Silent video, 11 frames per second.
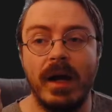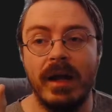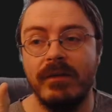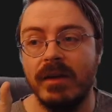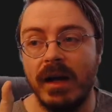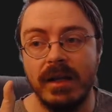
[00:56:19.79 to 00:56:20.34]

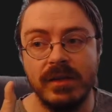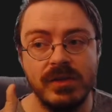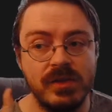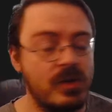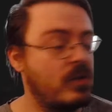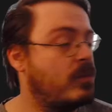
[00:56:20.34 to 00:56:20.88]
I've got
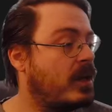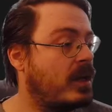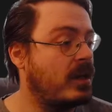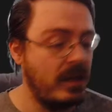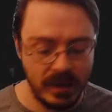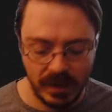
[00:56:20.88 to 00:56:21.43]
so
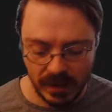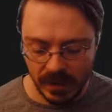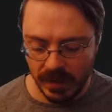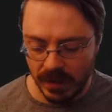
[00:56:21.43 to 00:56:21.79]
many